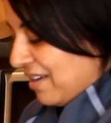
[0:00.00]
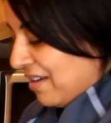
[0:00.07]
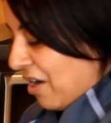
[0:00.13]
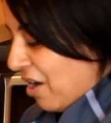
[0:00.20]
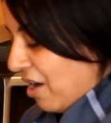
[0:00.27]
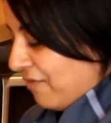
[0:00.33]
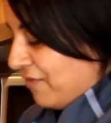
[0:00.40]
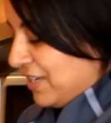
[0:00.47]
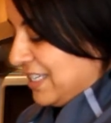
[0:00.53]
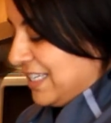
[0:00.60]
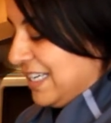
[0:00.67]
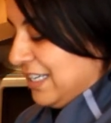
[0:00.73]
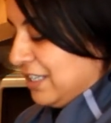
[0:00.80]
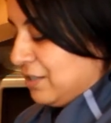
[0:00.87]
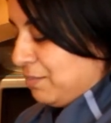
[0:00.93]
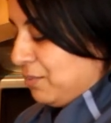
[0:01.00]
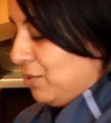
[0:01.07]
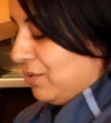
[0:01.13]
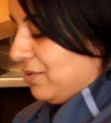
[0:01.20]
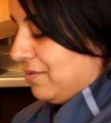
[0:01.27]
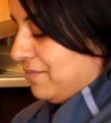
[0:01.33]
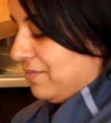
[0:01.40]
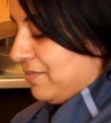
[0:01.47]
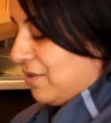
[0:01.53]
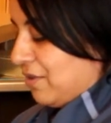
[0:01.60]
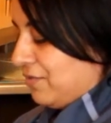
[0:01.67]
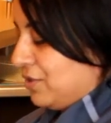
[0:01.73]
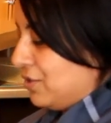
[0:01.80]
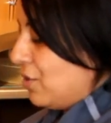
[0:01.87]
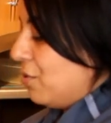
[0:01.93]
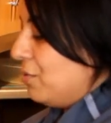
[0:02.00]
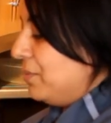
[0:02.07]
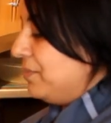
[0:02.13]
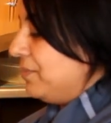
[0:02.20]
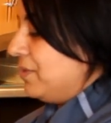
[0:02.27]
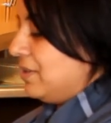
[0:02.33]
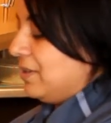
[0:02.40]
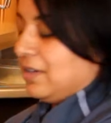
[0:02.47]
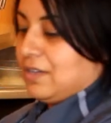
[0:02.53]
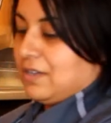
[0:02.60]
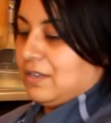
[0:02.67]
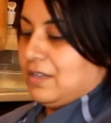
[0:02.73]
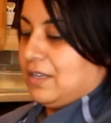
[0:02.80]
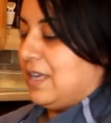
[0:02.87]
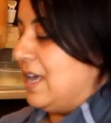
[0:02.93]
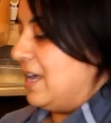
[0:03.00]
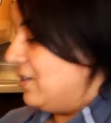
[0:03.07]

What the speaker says: half a teaspoon of salt. Okay,